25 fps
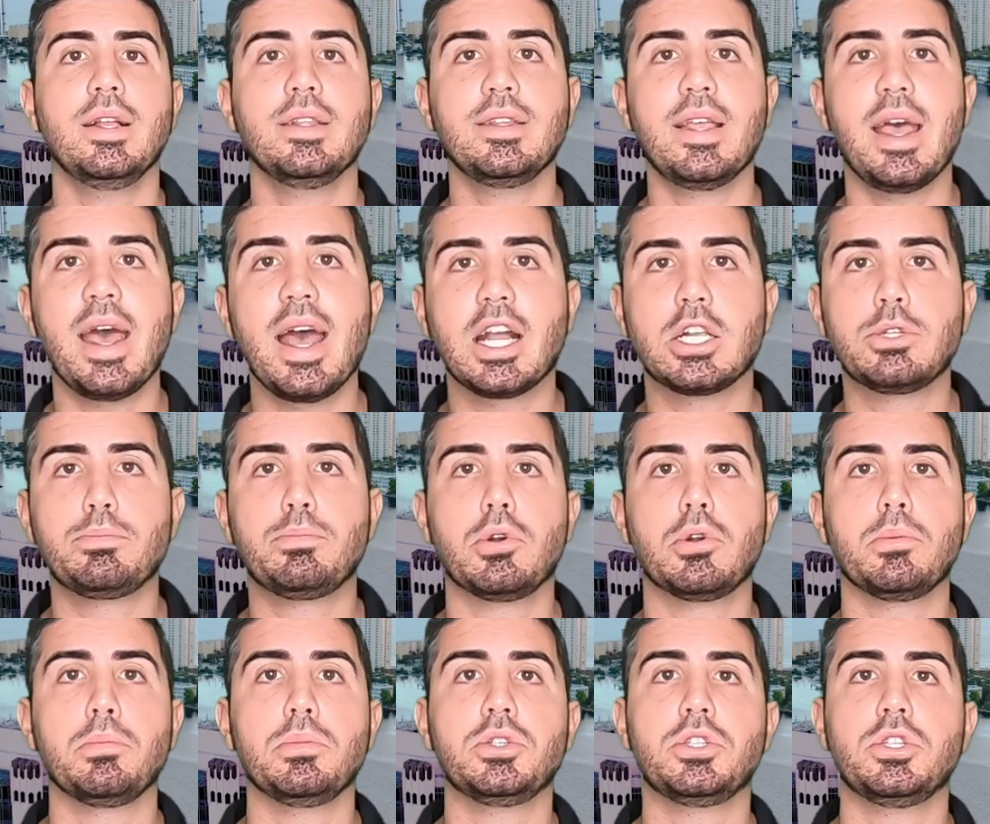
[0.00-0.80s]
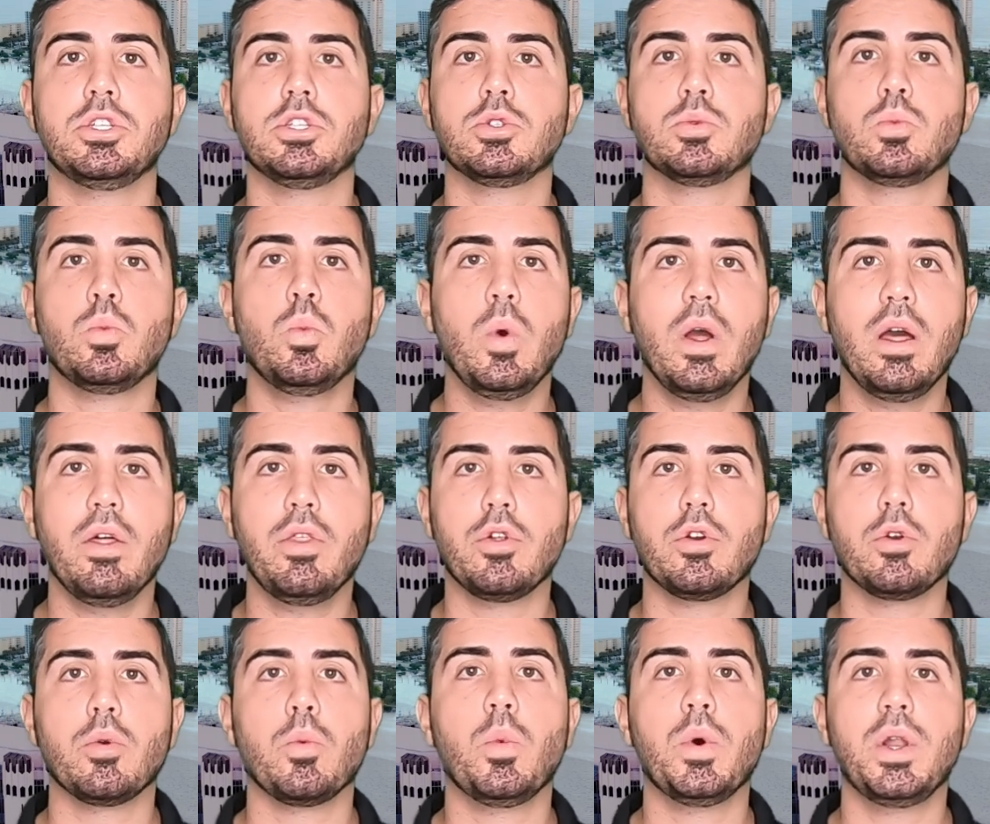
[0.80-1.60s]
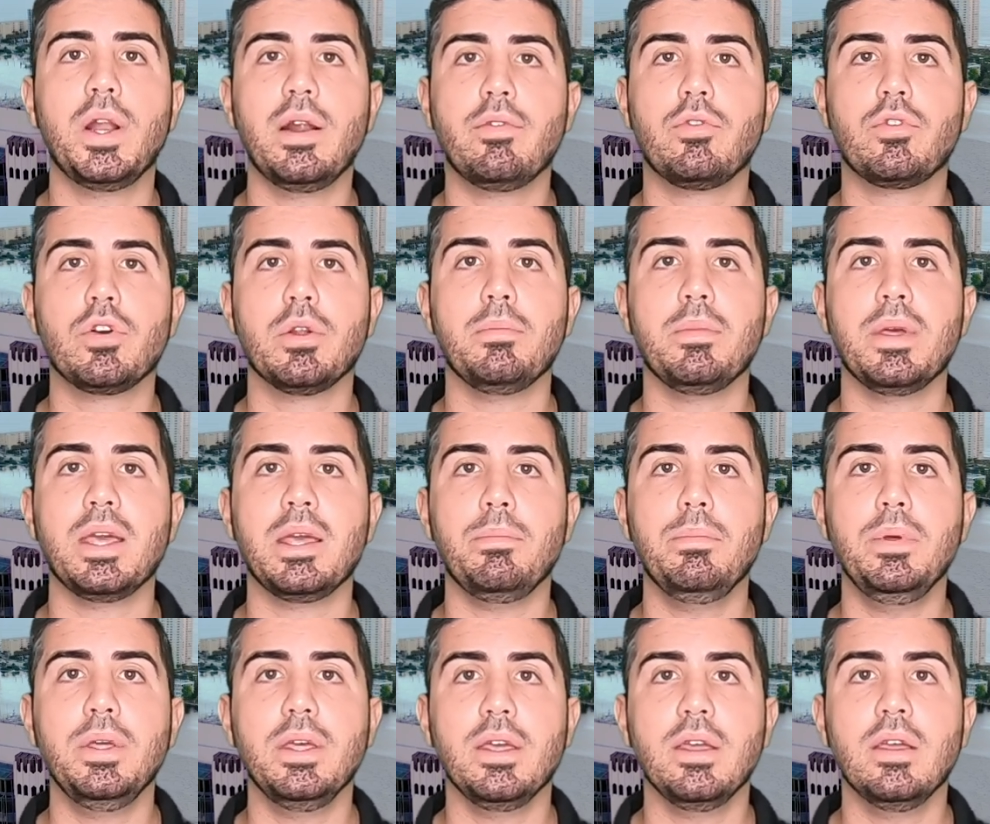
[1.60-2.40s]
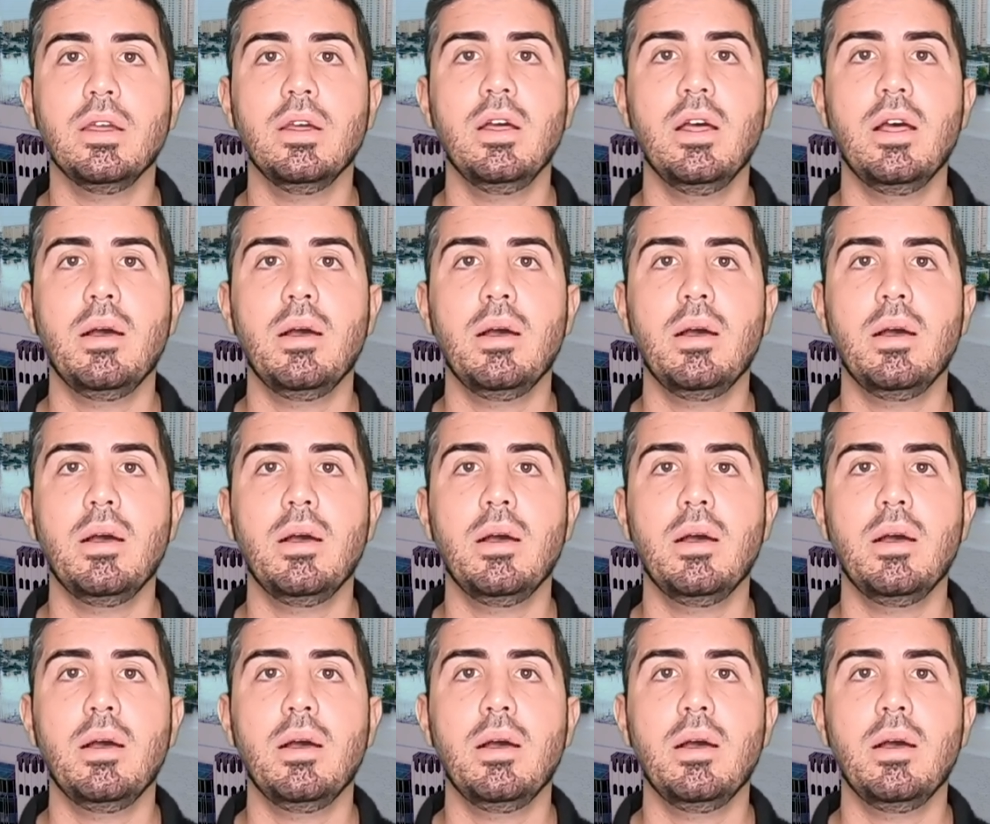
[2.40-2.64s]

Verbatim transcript: tax purposes, weather, whatever it may be,